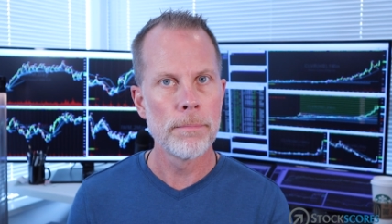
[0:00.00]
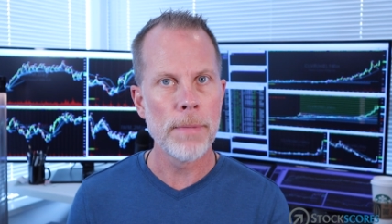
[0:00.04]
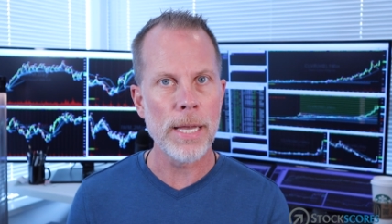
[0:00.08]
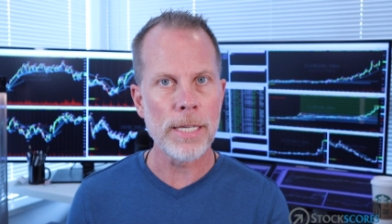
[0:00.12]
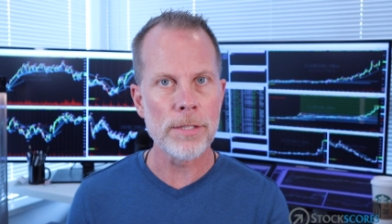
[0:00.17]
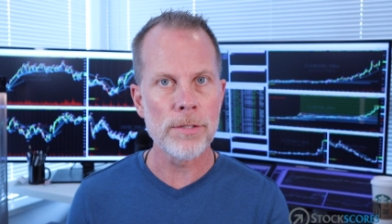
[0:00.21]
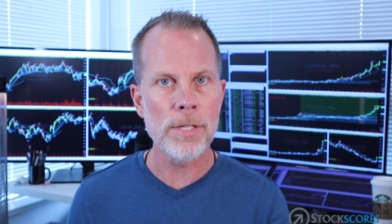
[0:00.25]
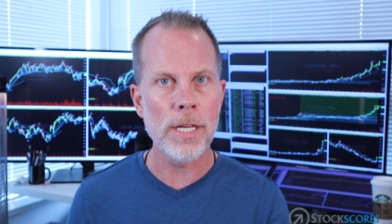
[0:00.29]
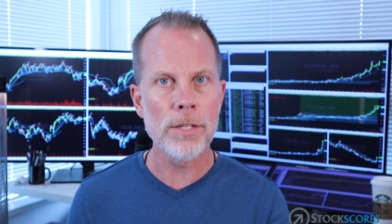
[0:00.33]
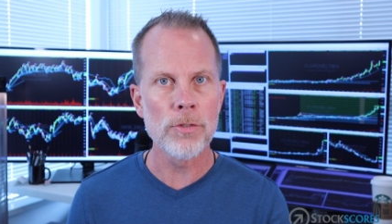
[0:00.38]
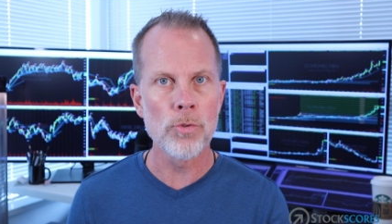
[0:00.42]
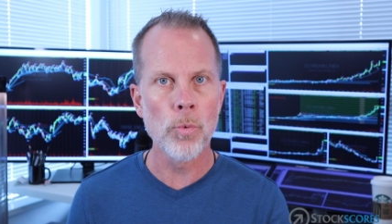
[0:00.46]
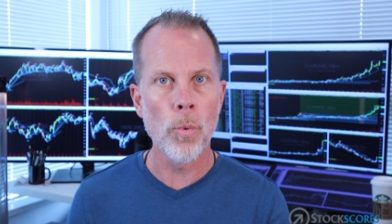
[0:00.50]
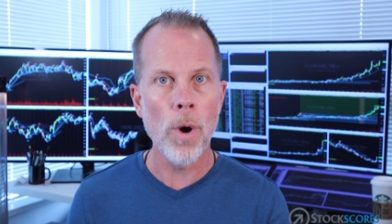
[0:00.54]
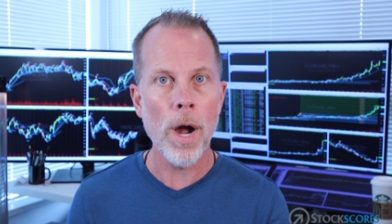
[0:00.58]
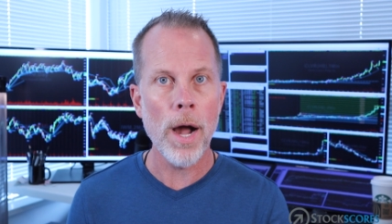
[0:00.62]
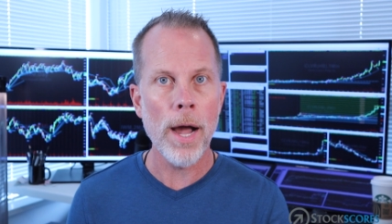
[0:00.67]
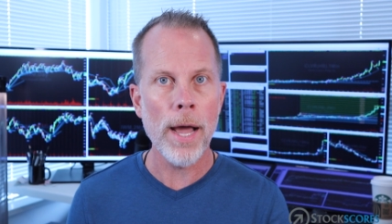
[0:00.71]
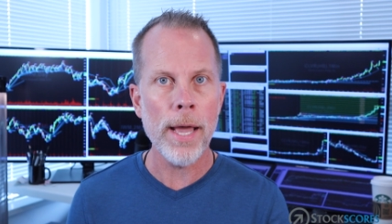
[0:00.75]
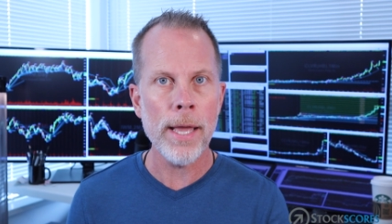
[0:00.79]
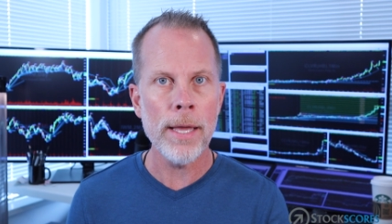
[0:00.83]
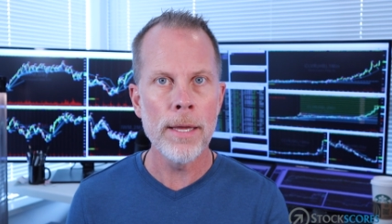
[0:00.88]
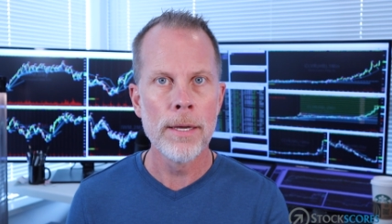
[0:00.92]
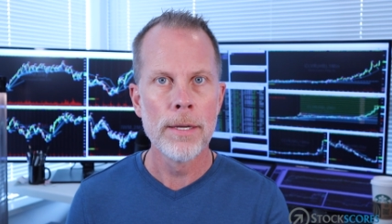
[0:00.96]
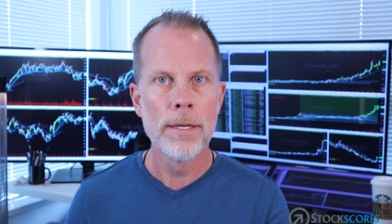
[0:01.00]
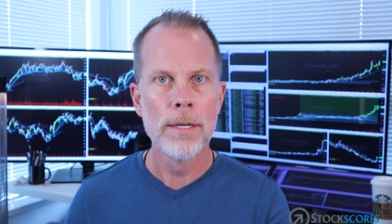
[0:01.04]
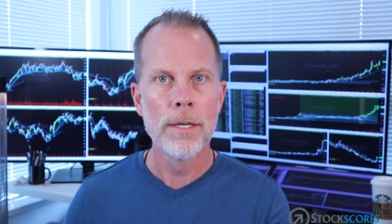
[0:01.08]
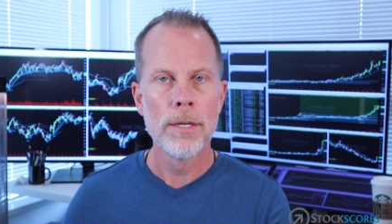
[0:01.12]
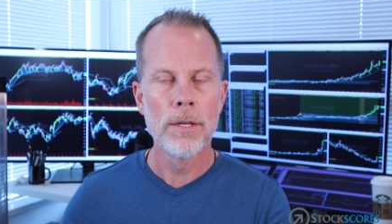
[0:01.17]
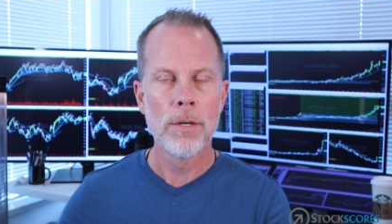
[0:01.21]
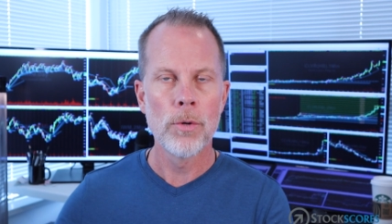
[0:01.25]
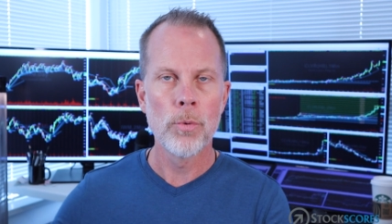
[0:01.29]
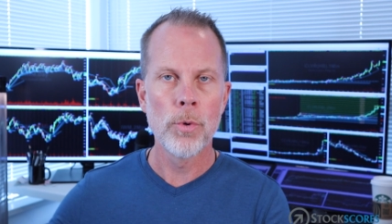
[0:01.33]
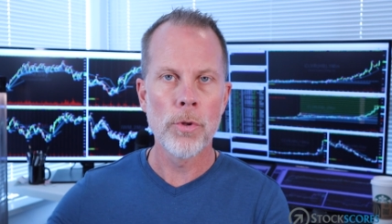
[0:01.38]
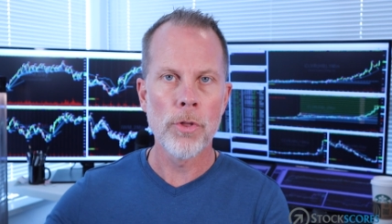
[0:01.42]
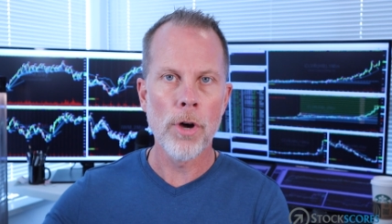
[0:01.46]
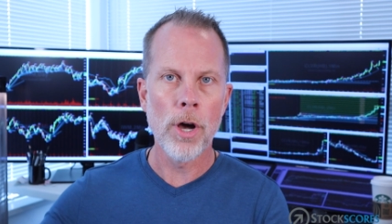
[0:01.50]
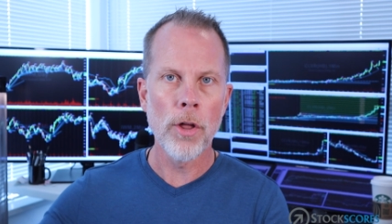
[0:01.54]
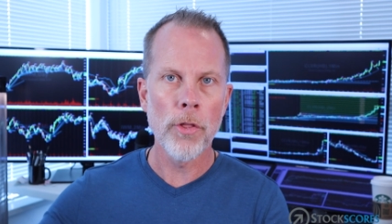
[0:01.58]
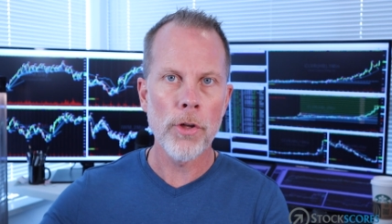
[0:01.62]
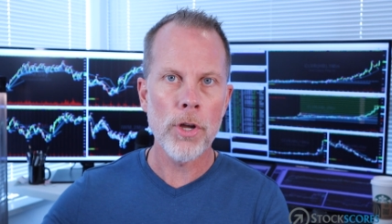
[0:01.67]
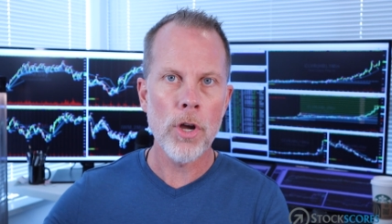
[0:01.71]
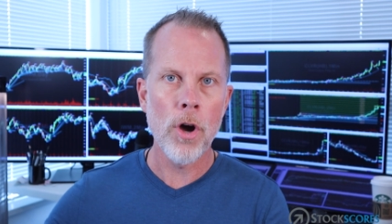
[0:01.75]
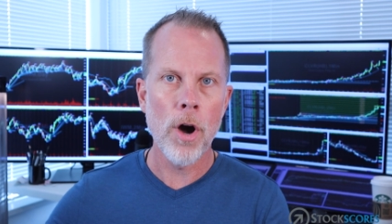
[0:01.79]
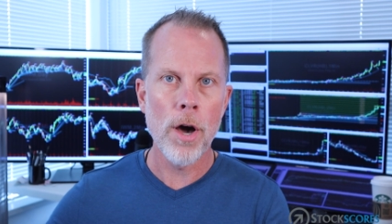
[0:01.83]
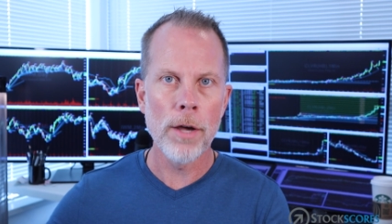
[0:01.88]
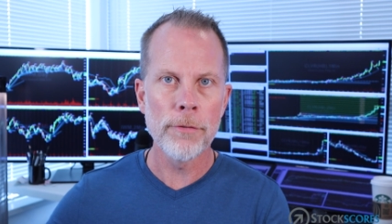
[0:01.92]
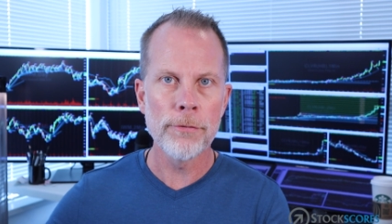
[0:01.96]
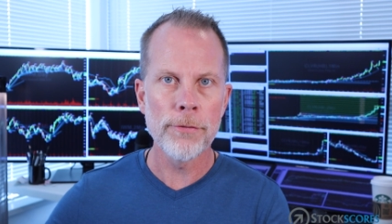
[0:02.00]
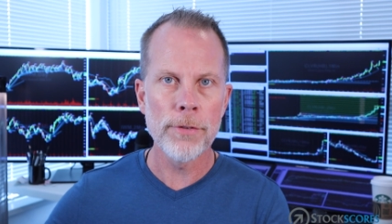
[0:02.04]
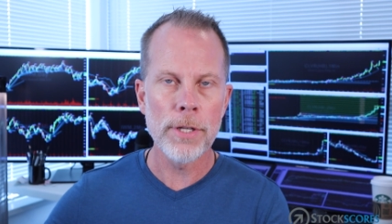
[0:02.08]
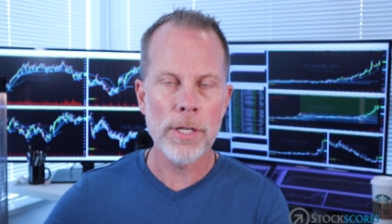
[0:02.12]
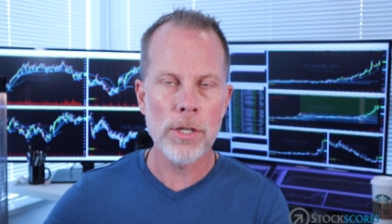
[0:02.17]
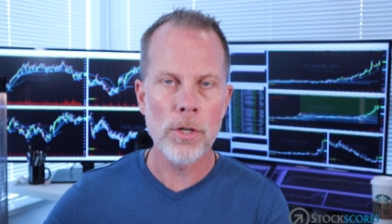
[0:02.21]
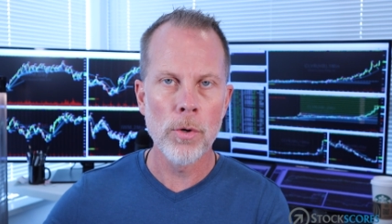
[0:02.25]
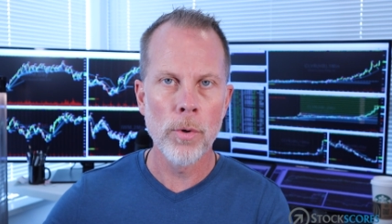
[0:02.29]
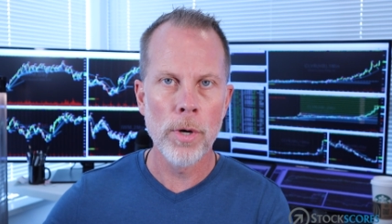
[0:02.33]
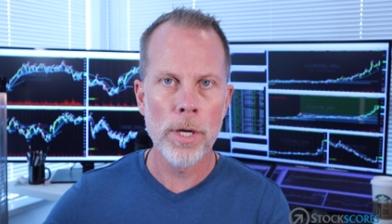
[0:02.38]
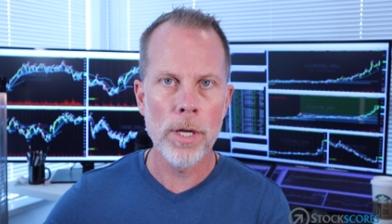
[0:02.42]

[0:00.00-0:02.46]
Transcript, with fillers: Makes sense why, with all the conflict